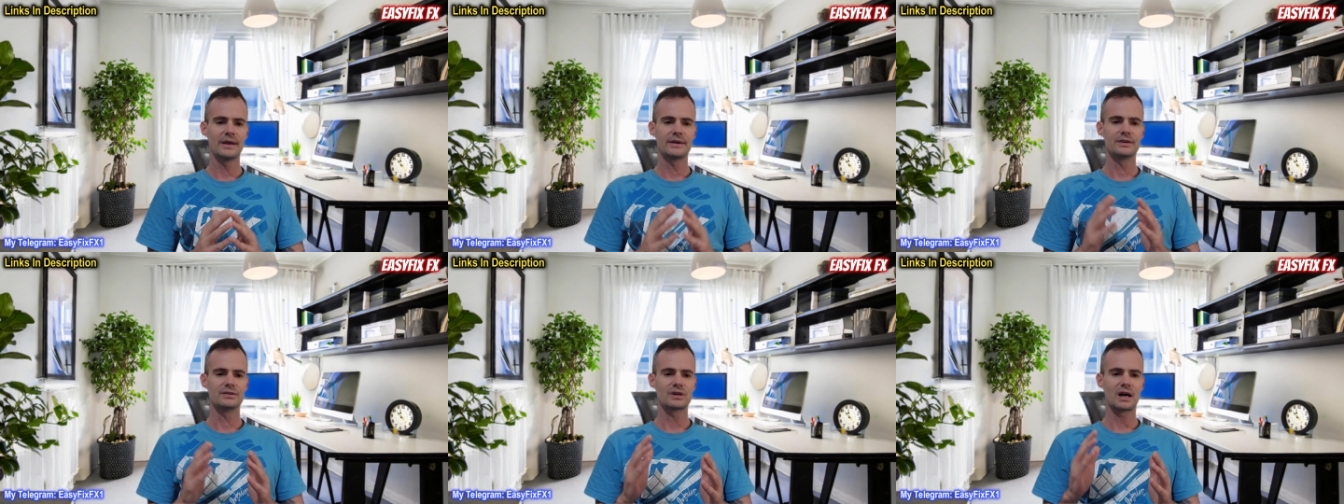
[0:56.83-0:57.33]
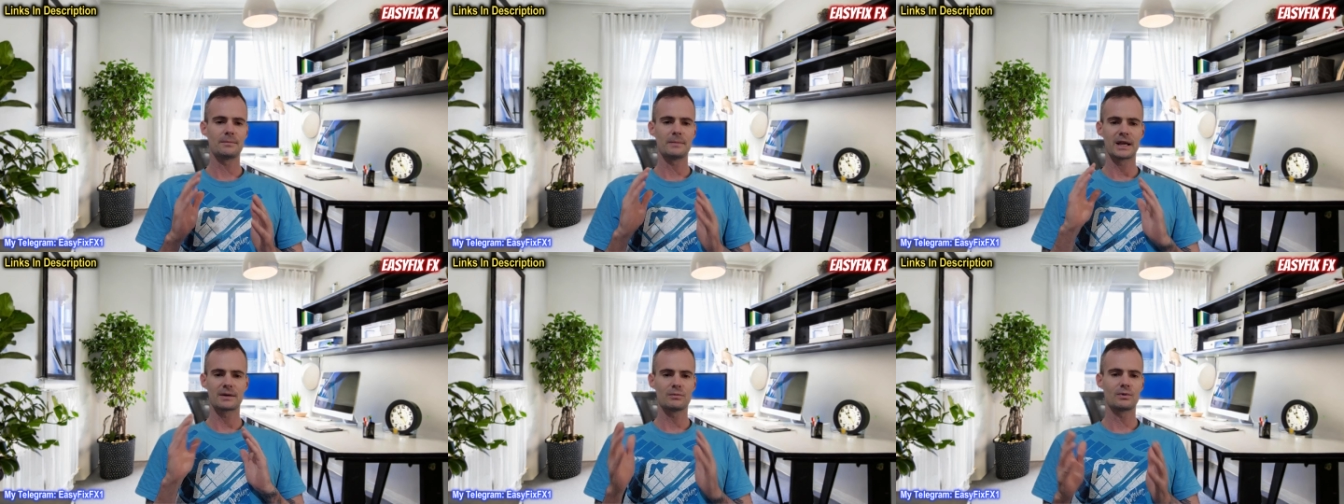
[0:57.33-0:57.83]
you try and
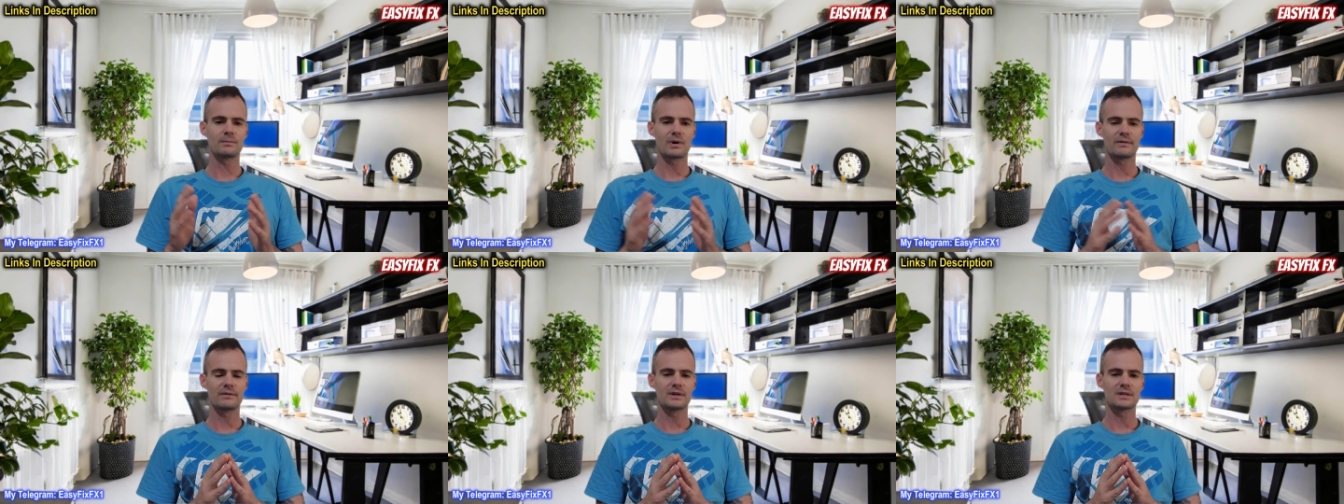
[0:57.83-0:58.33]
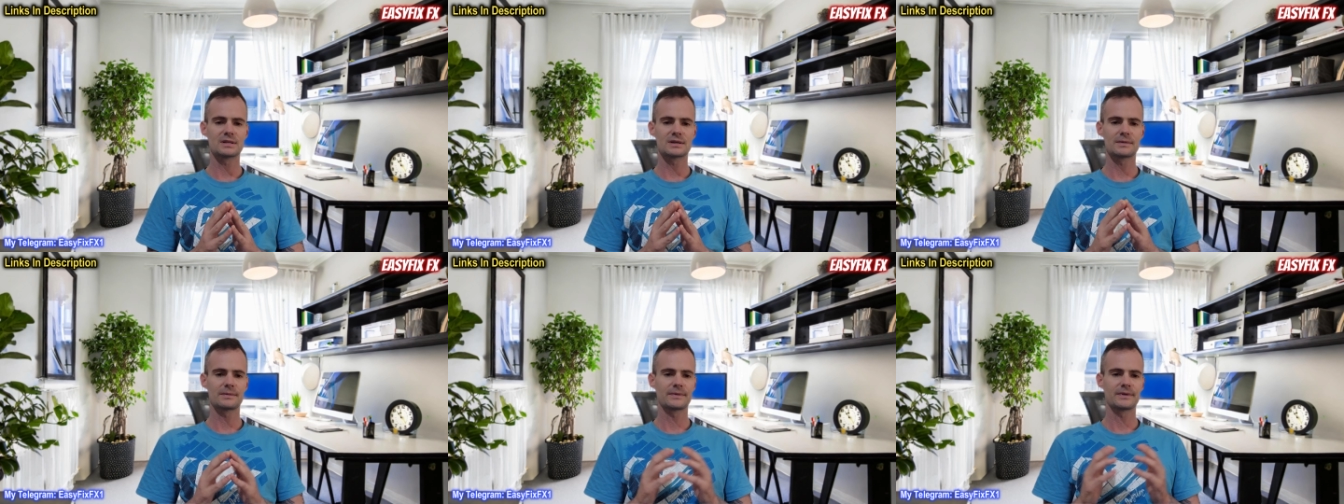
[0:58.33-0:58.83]
make more profit
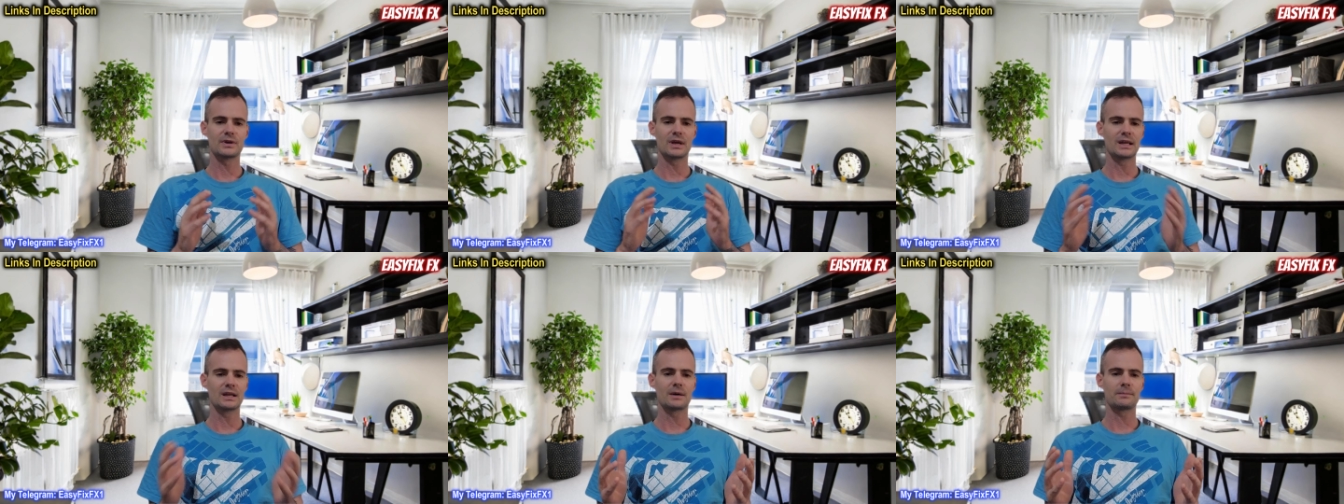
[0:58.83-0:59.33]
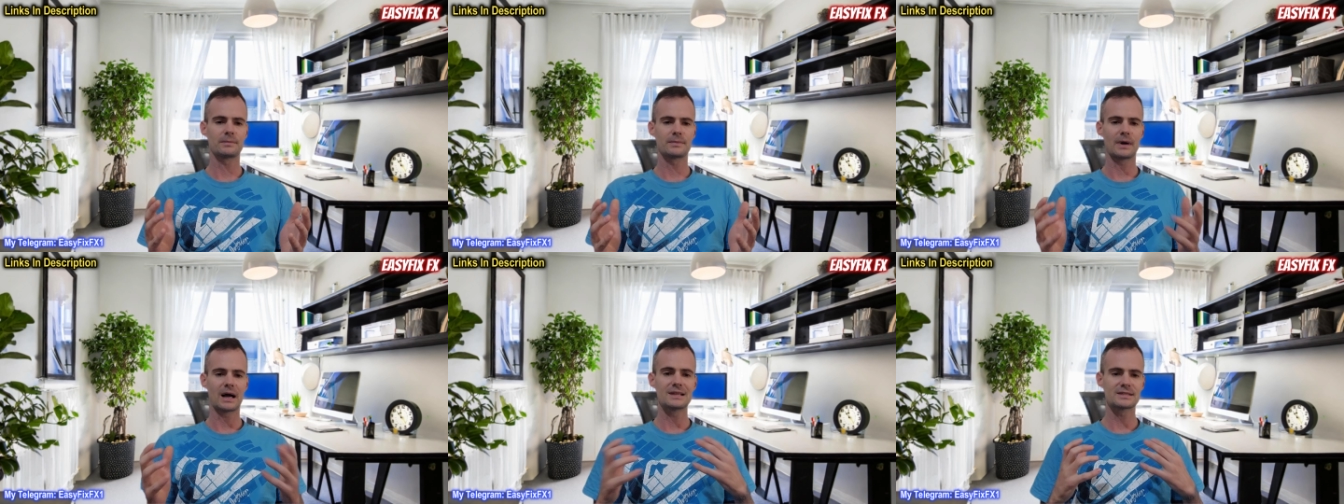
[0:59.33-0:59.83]
you end up
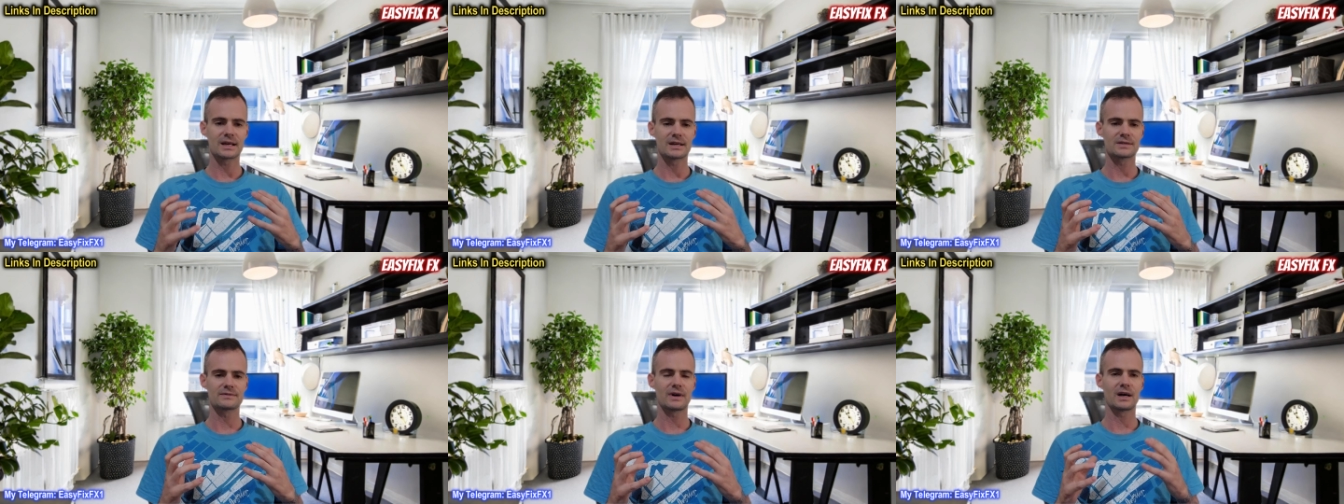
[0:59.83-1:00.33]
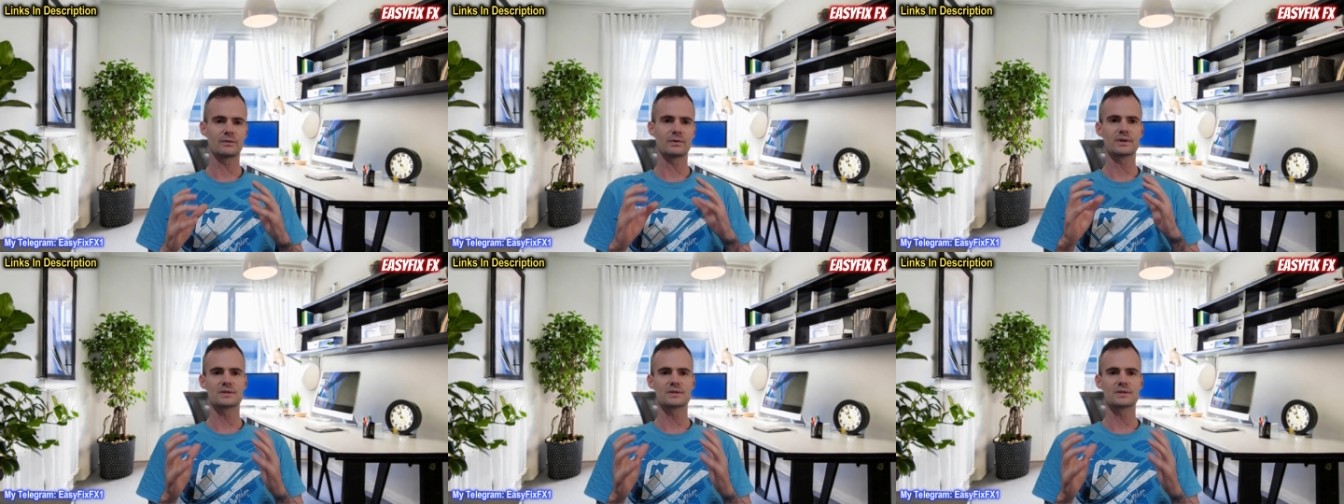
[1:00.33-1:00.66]
unsatisfied with the